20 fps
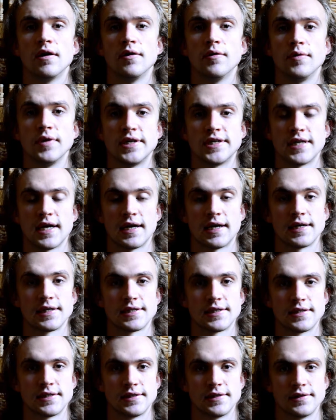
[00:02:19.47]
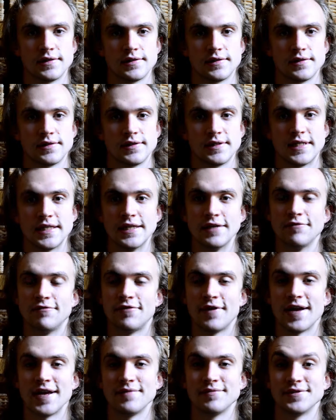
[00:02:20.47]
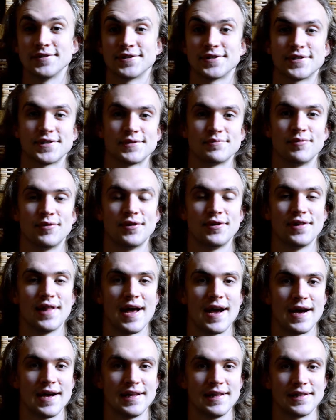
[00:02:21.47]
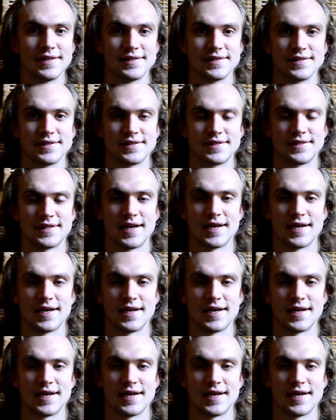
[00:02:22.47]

which has the famous small islands